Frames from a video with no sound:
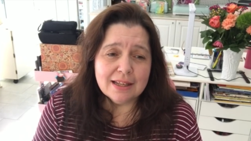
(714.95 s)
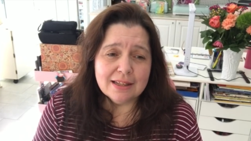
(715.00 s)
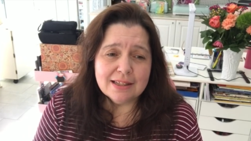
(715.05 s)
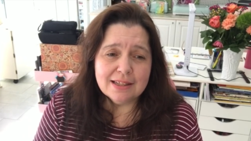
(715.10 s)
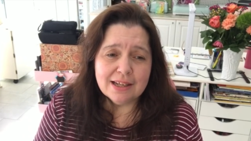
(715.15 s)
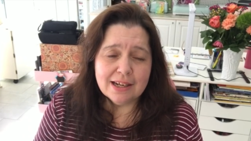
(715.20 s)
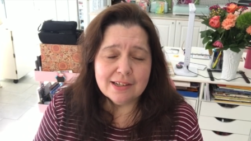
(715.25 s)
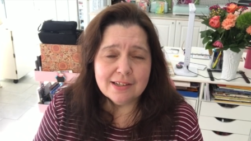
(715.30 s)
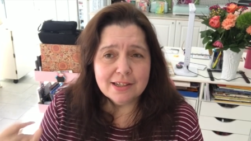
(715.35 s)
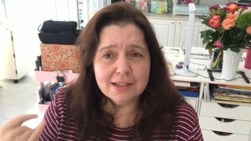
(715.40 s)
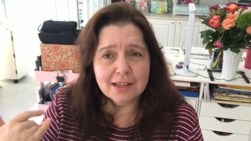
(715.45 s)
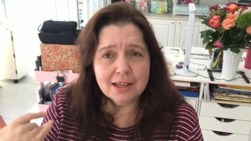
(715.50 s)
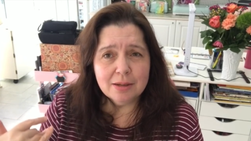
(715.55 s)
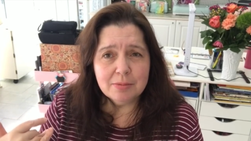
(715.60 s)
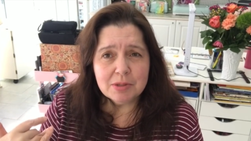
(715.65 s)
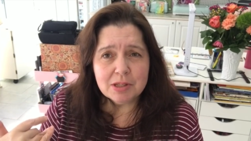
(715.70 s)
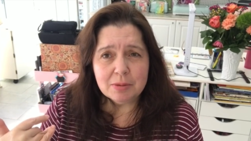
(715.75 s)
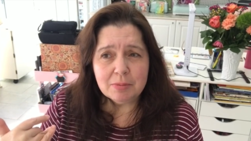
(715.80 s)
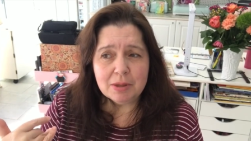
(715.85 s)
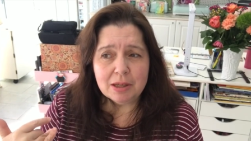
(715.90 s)
the idea
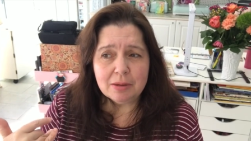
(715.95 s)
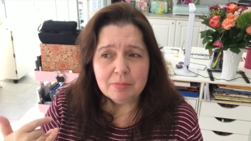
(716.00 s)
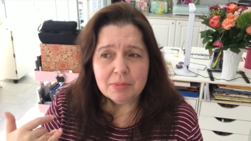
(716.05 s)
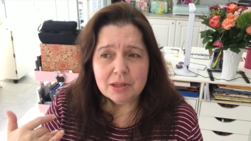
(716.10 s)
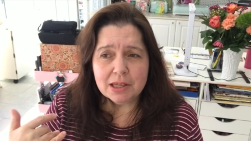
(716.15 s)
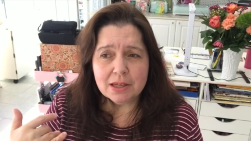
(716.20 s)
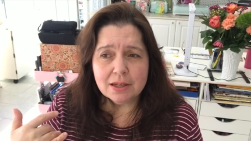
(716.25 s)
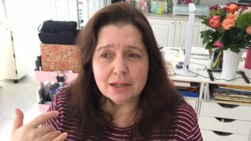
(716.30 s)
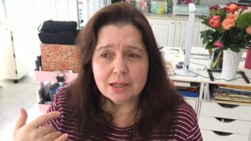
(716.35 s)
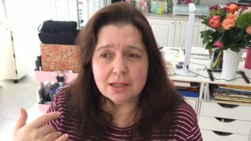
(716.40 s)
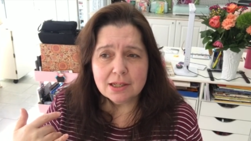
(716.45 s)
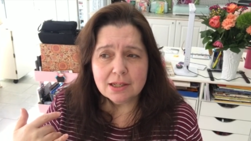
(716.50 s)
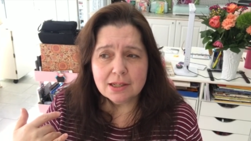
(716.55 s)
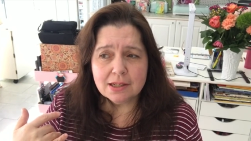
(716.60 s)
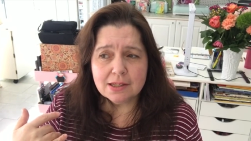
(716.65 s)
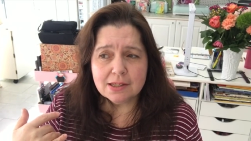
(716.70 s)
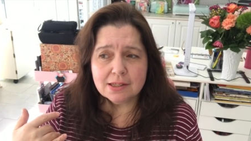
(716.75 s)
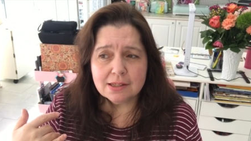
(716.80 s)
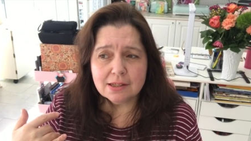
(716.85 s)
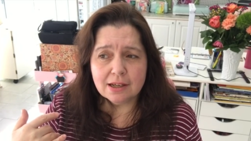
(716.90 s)
came to me
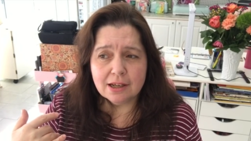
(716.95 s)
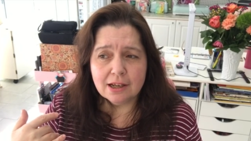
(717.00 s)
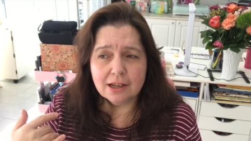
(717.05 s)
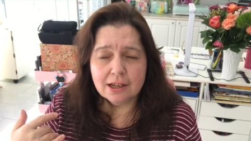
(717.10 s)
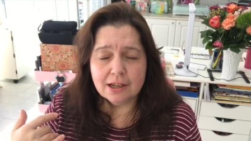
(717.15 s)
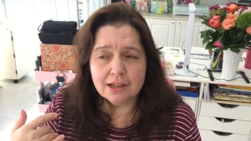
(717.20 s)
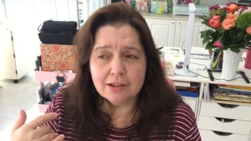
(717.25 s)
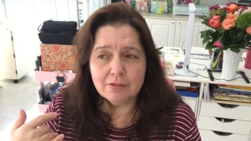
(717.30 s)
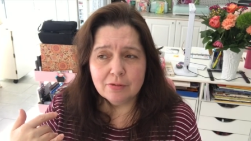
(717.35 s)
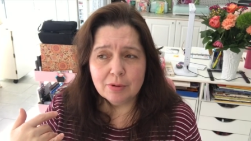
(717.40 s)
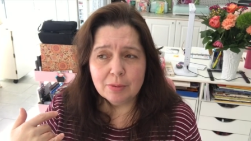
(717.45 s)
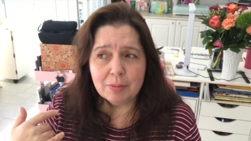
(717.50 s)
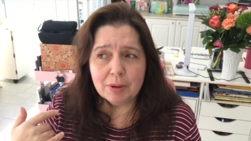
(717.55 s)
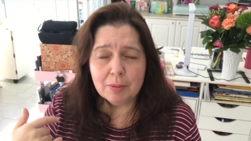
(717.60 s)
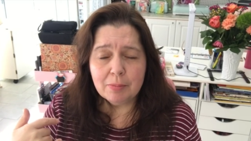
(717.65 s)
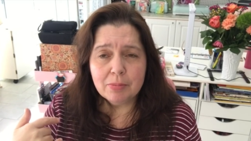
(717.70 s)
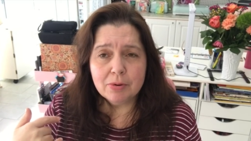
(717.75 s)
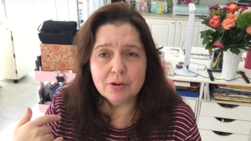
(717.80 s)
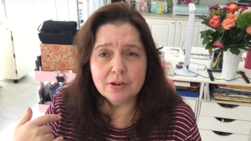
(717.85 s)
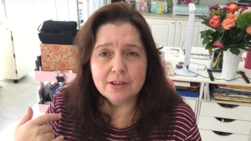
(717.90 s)
because I
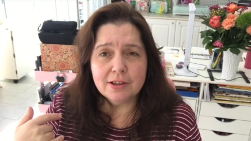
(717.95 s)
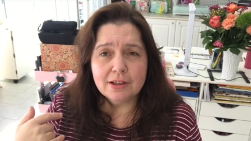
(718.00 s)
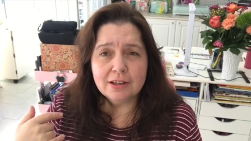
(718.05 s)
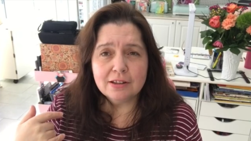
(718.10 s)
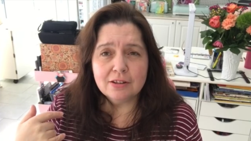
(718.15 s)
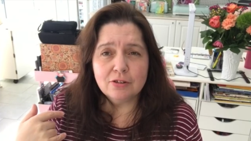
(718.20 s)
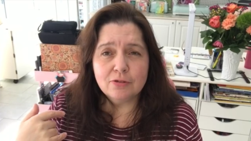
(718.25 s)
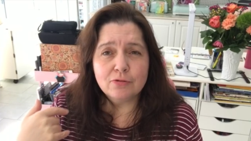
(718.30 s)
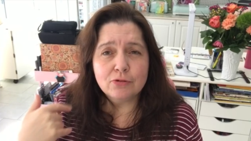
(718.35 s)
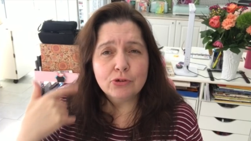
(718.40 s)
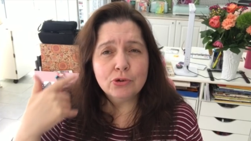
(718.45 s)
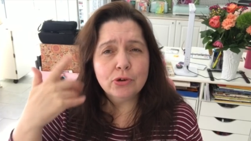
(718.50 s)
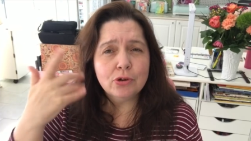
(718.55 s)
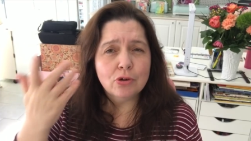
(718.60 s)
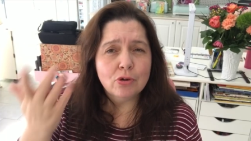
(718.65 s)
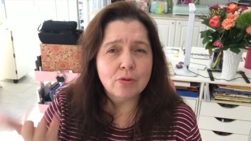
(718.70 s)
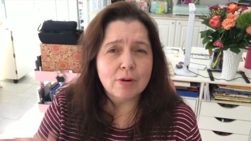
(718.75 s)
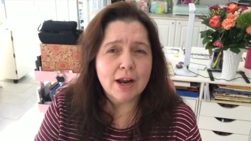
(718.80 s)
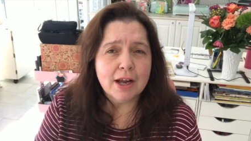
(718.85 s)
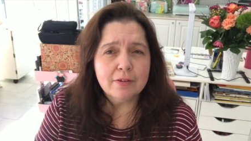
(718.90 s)
remembered that the
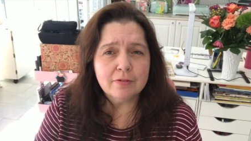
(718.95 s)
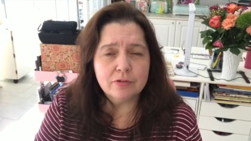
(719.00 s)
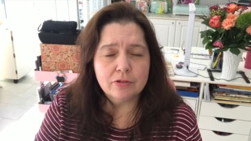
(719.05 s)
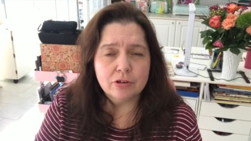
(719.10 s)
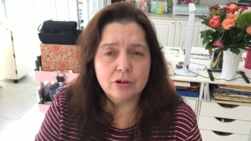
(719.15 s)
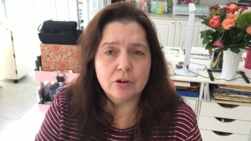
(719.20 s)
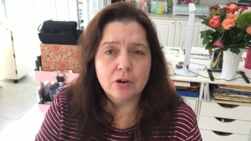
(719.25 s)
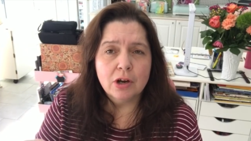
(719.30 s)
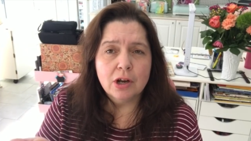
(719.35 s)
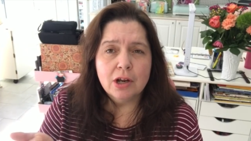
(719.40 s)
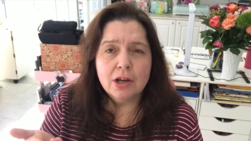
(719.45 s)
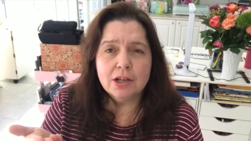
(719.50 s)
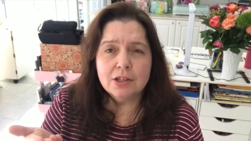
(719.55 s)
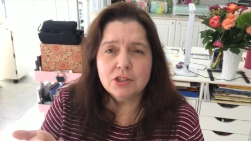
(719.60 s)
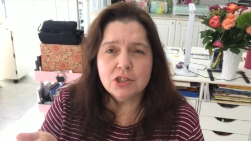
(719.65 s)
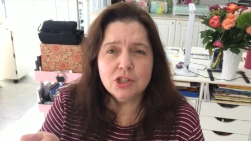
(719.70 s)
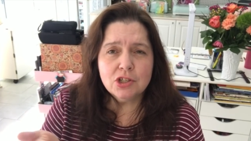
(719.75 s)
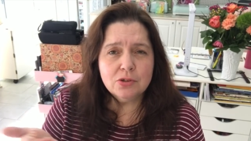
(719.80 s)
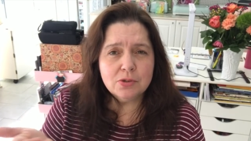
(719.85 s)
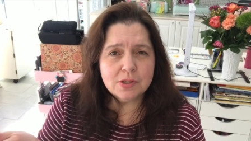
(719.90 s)
Frugal Crafter,
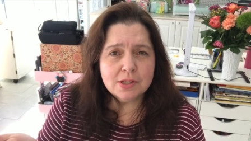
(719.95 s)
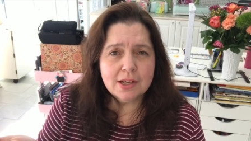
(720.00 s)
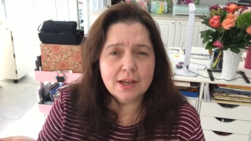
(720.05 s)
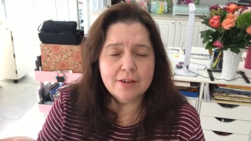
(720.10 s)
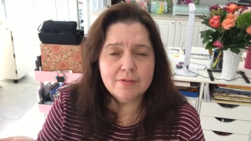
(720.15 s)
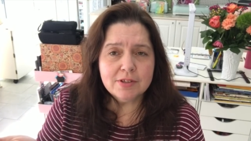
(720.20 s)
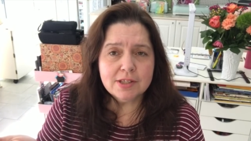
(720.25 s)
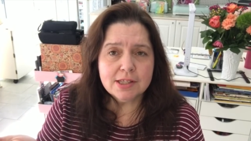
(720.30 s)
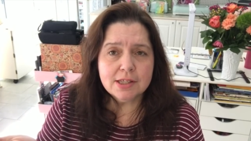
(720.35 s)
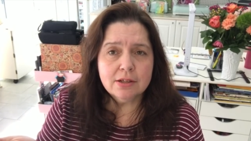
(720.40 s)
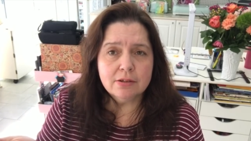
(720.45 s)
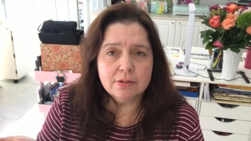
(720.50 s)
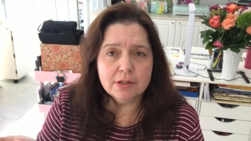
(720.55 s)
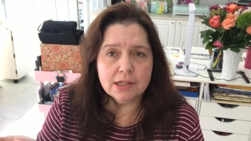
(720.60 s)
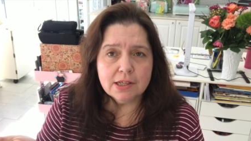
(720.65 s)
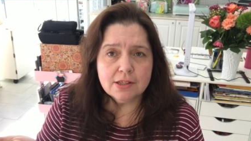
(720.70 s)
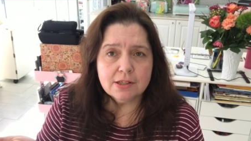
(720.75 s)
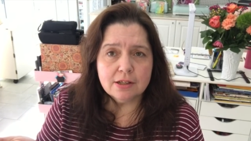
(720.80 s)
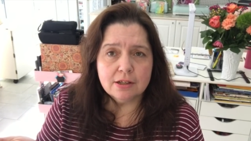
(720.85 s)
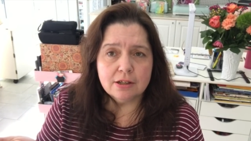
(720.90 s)
she used to have a
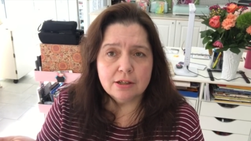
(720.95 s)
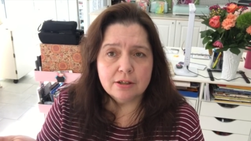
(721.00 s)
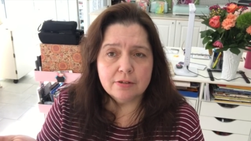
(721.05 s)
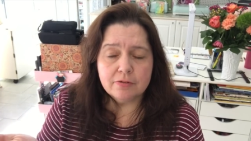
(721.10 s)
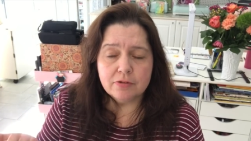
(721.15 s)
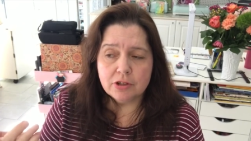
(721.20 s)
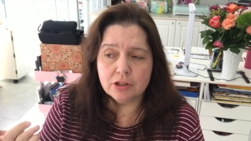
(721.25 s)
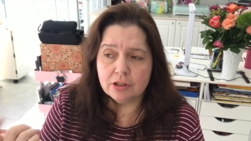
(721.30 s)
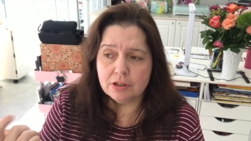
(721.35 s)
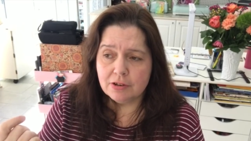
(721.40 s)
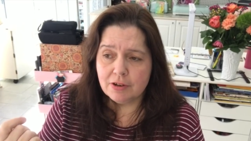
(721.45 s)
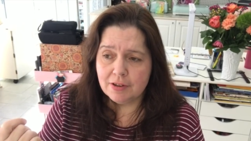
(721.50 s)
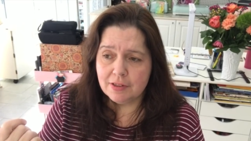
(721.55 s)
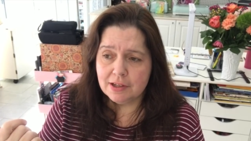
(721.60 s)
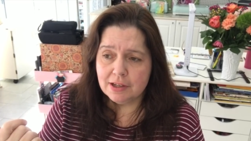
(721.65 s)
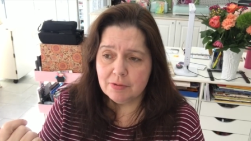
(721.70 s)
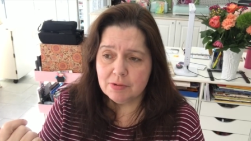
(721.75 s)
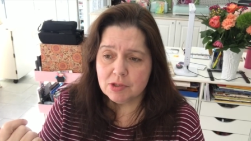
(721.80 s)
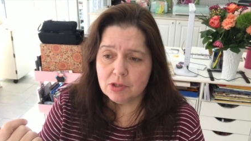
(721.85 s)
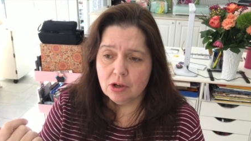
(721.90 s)
series of, I
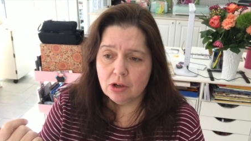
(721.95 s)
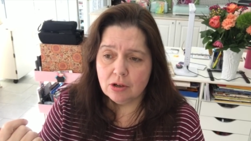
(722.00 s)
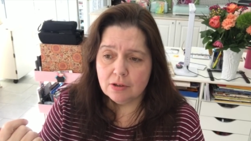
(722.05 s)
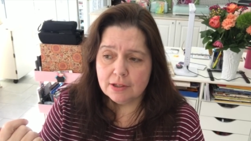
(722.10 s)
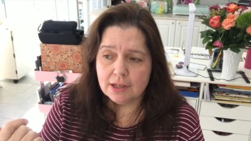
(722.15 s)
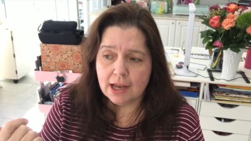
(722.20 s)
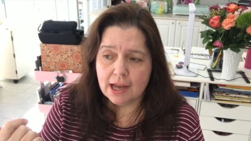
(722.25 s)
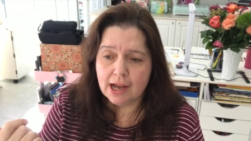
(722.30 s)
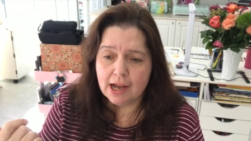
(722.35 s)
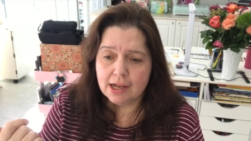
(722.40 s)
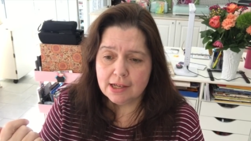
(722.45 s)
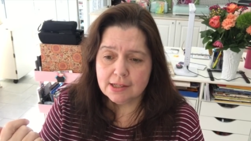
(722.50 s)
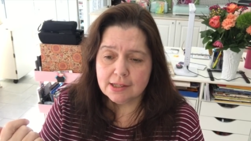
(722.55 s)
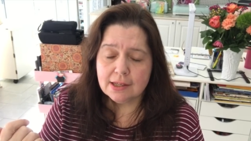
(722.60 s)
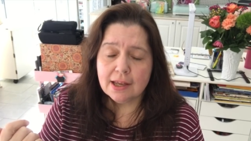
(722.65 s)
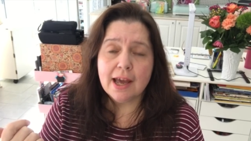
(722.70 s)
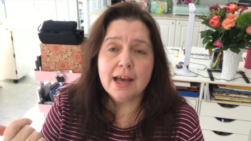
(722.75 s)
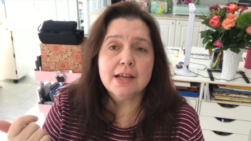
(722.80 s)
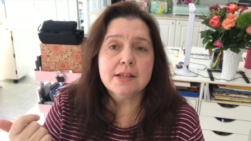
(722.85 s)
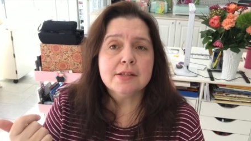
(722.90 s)
think it was called
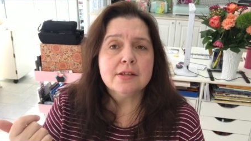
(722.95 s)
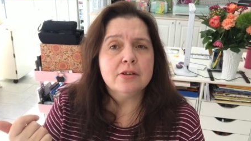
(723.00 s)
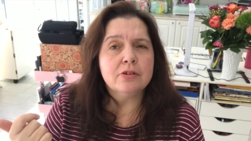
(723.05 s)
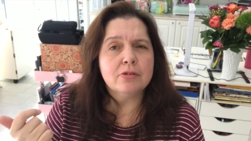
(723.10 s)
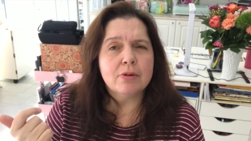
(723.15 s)
Ask a